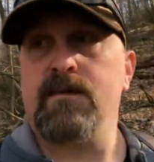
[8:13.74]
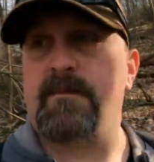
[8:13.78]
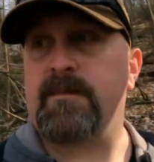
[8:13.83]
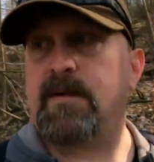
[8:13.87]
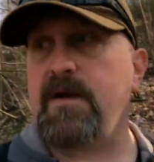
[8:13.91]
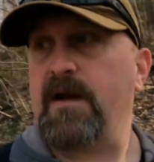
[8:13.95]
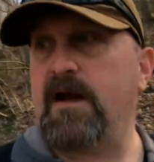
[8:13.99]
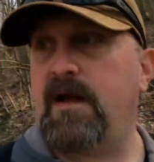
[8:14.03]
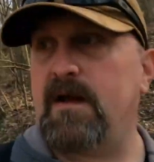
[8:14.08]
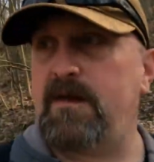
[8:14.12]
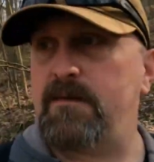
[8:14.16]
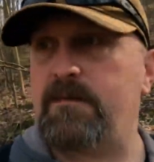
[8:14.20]

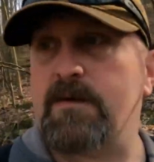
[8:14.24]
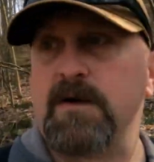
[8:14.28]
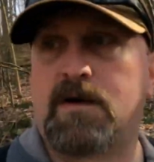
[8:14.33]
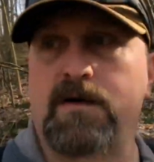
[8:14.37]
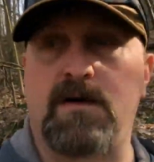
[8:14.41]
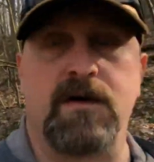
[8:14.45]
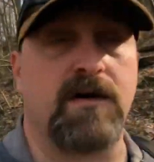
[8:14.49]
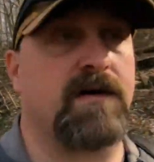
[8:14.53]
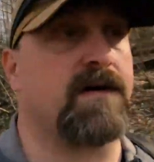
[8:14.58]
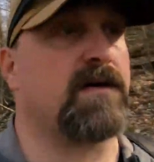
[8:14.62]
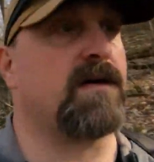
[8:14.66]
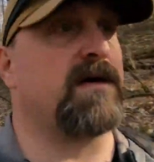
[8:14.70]
But we're
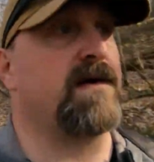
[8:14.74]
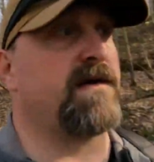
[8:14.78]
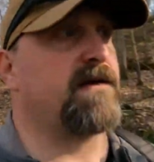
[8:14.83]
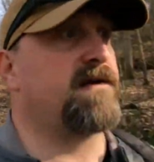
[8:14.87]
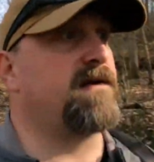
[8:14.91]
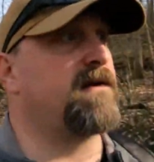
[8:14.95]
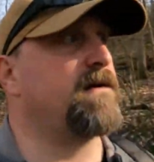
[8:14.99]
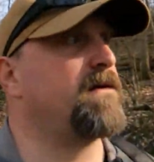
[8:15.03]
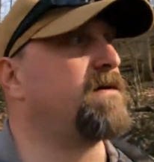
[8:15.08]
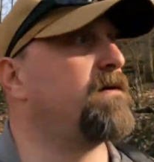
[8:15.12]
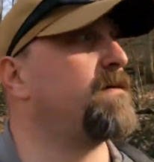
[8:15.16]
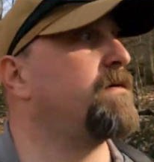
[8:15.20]

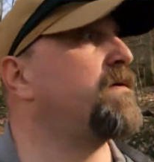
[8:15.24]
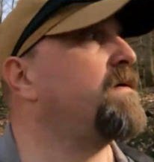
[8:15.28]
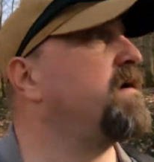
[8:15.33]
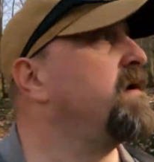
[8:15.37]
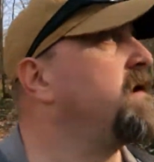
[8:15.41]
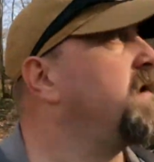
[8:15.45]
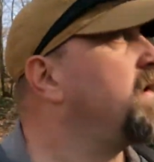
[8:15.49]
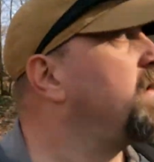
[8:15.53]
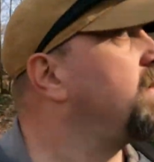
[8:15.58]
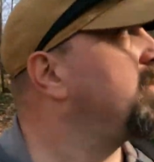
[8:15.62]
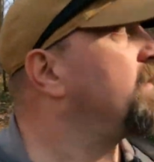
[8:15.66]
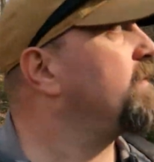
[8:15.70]

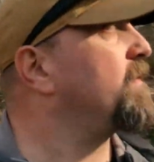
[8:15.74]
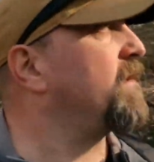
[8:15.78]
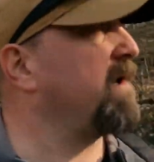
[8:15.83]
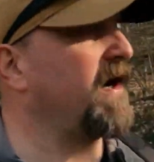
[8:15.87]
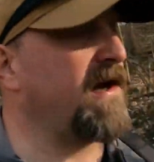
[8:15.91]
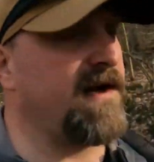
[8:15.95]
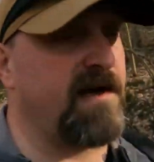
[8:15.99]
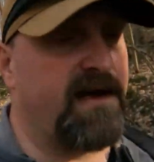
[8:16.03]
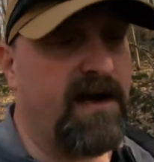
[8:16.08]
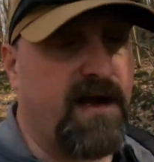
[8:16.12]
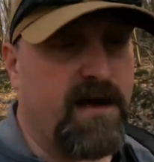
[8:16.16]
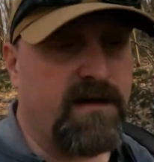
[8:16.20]

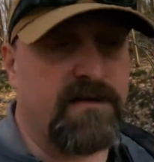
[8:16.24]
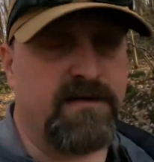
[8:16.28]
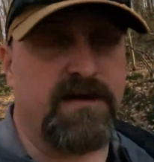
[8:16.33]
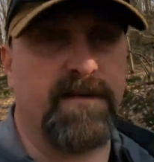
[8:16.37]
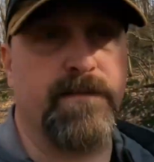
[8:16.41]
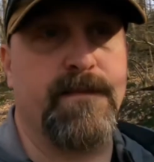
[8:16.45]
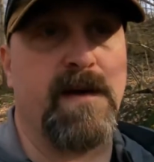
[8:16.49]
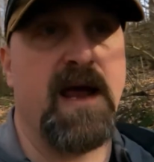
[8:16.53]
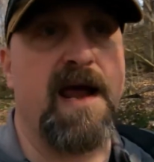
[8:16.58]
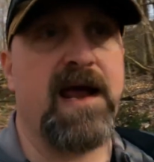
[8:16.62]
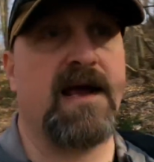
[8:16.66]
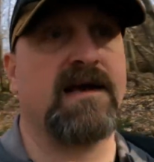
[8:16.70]
heading out the
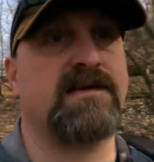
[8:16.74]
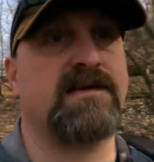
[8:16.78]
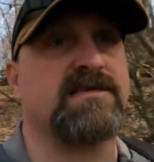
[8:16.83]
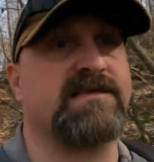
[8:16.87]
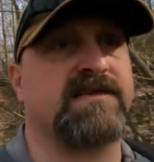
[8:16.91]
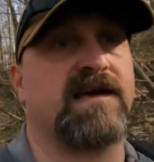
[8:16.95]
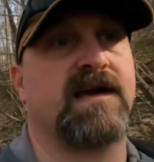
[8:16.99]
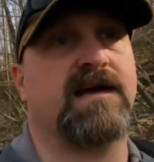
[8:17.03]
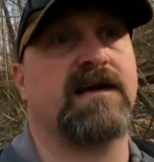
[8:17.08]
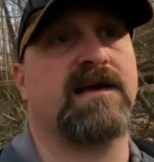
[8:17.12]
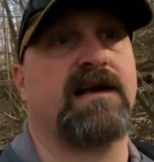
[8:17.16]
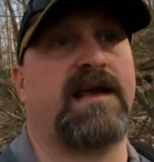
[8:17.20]
back
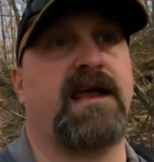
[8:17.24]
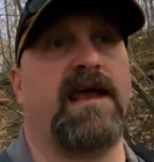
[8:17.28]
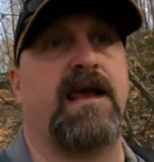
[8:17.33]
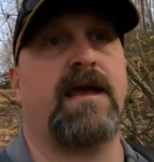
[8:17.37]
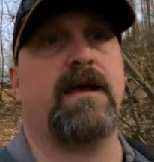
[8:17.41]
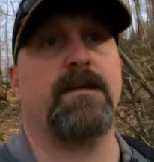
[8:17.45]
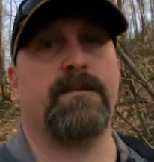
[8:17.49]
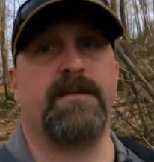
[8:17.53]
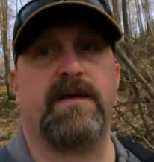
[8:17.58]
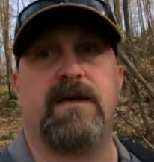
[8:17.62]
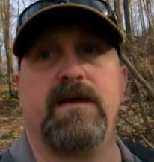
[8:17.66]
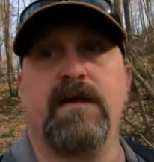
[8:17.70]
side of
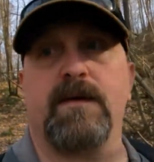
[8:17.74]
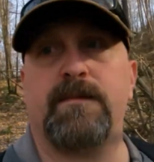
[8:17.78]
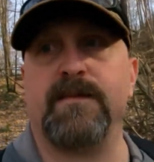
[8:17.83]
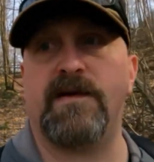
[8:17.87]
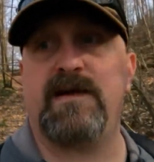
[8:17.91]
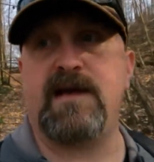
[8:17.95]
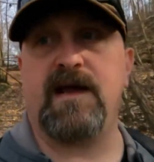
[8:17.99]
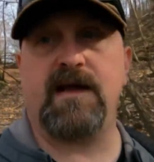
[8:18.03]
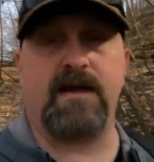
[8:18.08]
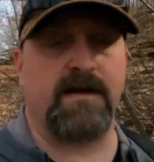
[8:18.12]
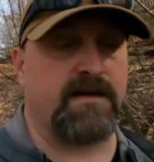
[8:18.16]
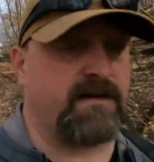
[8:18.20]
camp and coming
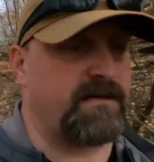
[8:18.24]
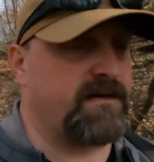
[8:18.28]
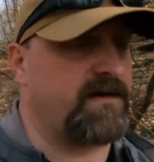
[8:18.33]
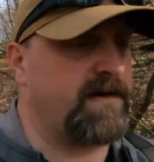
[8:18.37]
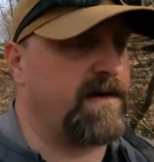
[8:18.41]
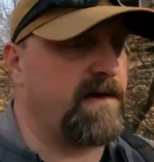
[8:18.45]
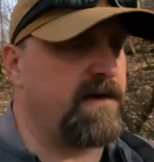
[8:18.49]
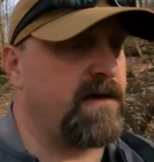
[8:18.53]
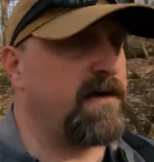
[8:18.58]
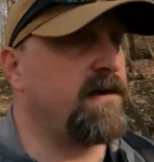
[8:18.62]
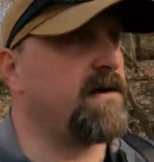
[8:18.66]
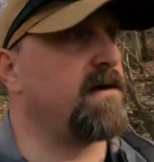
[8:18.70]
down
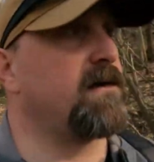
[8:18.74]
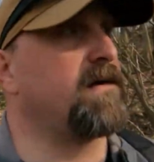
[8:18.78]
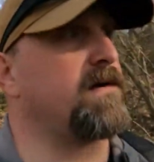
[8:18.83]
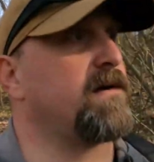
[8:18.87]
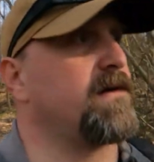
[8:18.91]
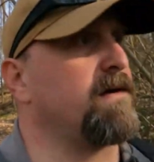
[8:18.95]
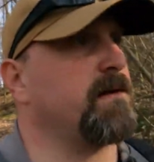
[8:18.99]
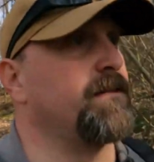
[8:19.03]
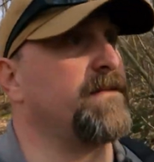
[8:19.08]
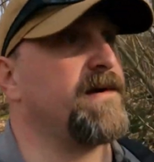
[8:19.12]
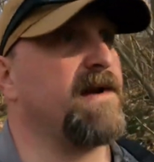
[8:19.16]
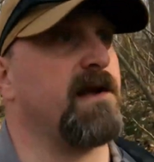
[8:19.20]

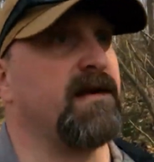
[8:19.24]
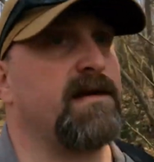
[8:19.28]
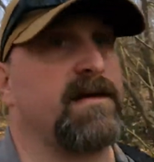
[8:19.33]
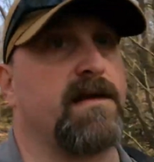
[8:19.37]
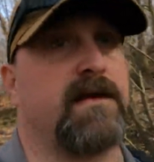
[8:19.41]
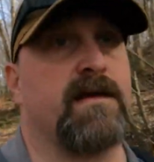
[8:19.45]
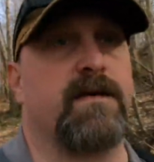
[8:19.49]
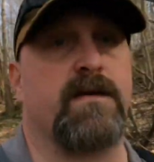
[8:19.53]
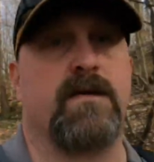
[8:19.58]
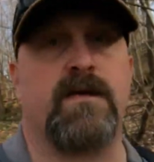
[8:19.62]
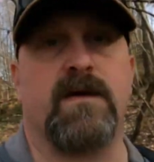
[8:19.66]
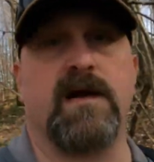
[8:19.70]
to
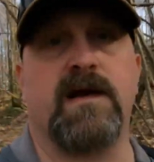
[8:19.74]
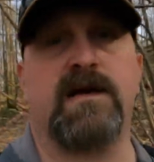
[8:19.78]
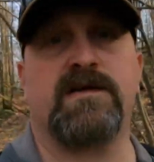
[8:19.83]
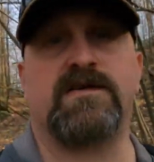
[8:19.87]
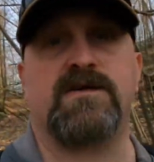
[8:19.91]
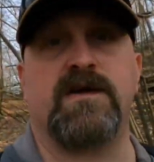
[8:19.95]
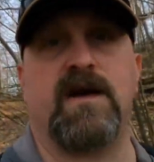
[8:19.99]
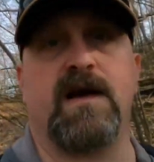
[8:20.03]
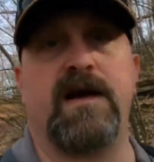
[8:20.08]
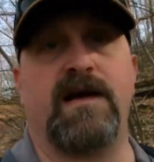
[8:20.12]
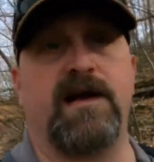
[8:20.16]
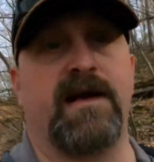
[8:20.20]
the creek,
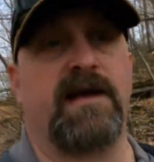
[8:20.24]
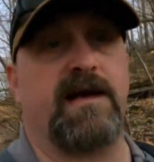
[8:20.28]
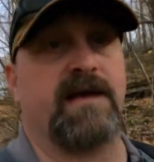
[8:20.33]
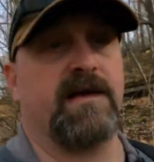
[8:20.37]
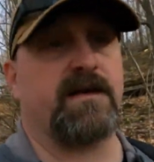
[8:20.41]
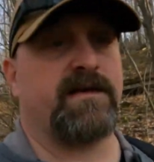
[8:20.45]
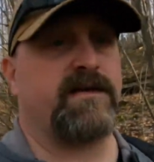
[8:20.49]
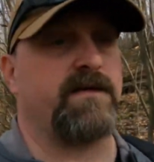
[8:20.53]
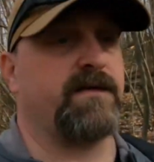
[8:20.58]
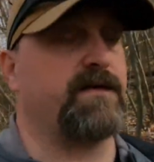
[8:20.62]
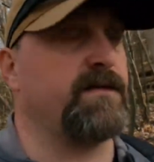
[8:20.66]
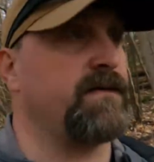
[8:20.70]
trying to
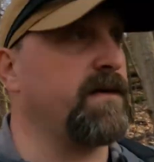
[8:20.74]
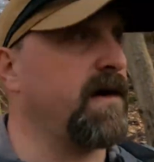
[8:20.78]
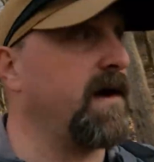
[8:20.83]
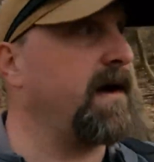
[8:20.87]
get to